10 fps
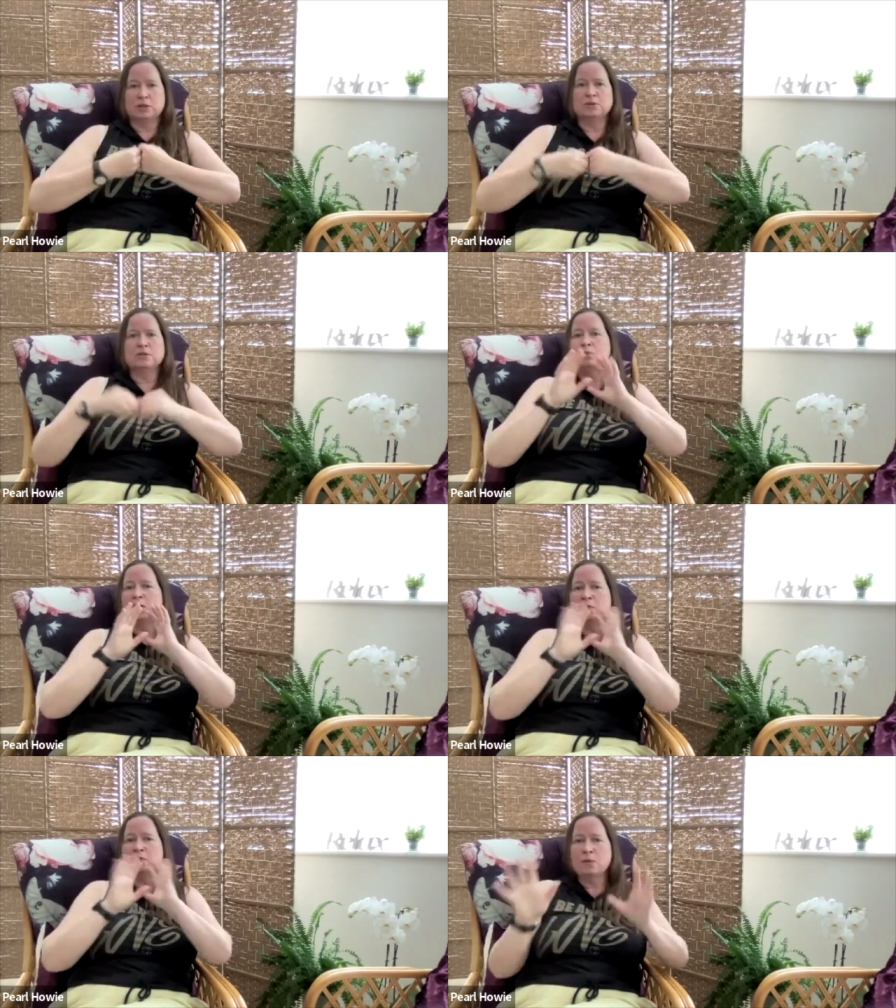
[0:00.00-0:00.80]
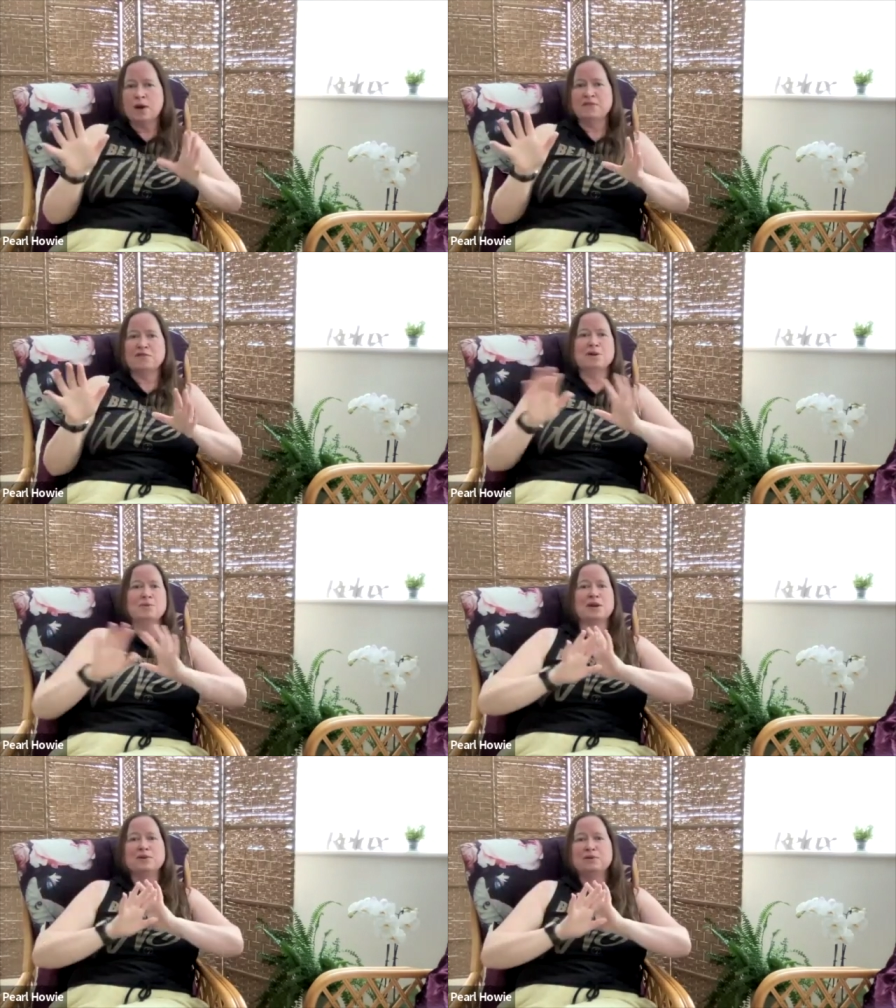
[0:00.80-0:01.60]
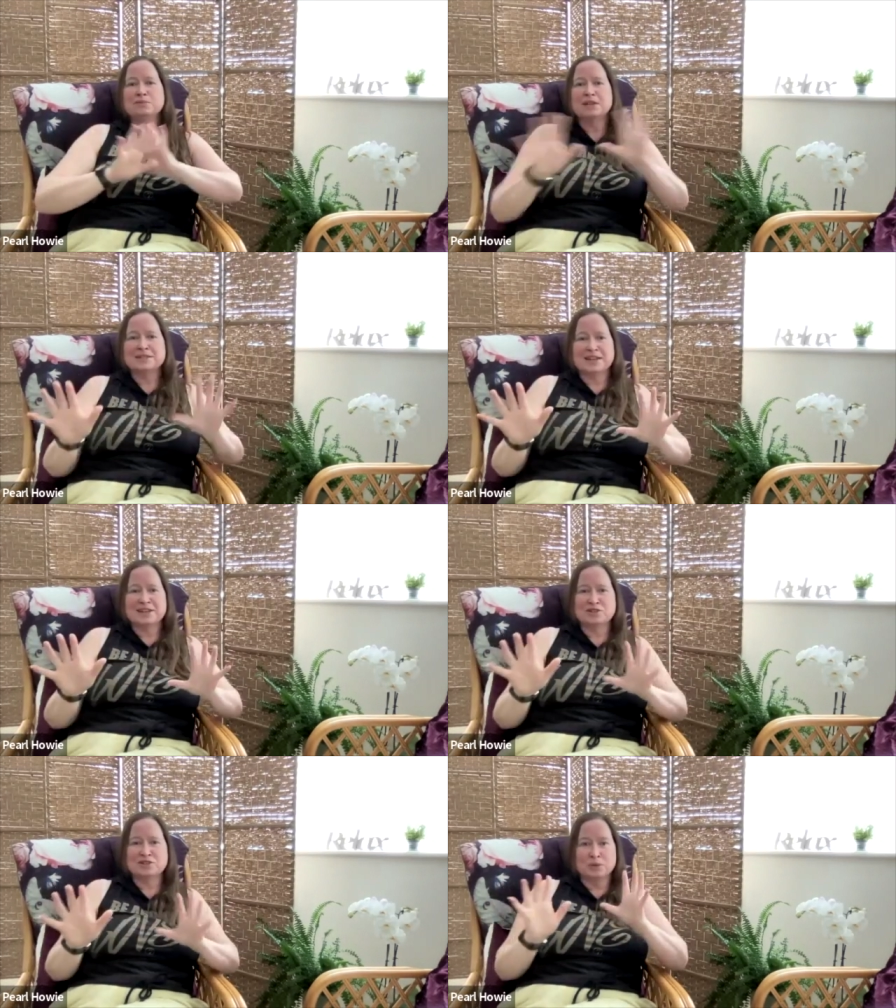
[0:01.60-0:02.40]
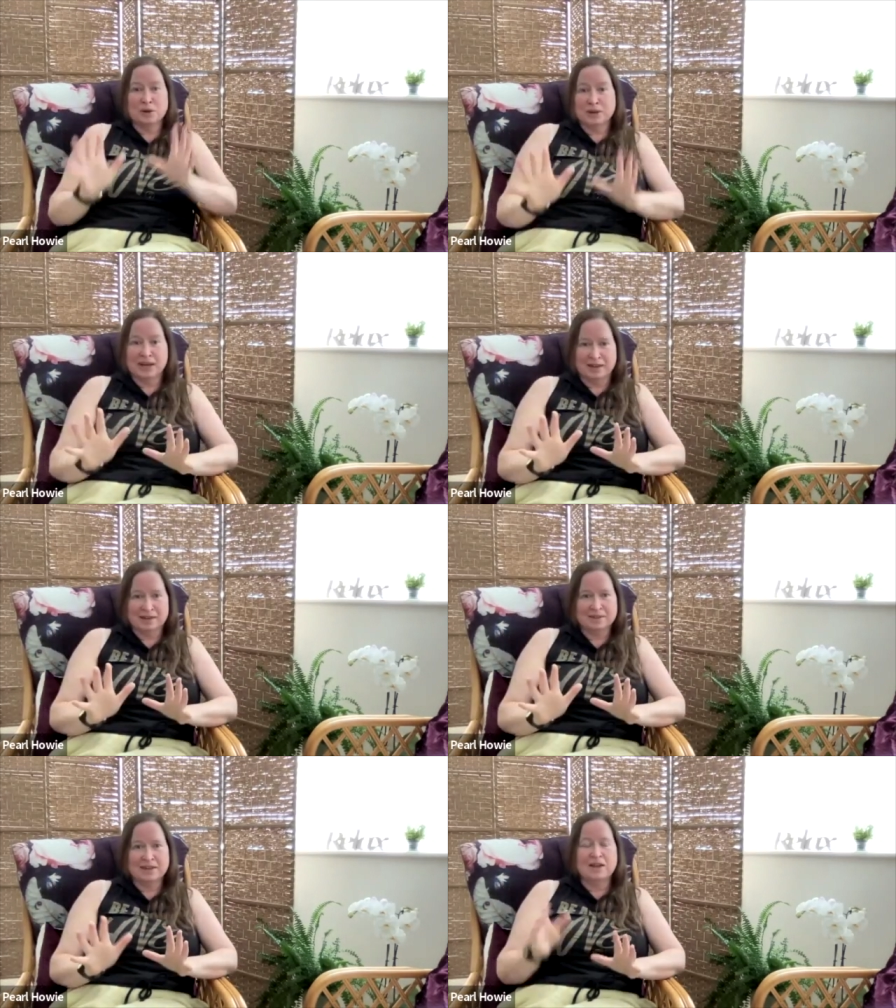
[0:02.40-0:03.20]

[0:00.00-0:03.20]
So we don't run away from it. We don't use meditation to block it.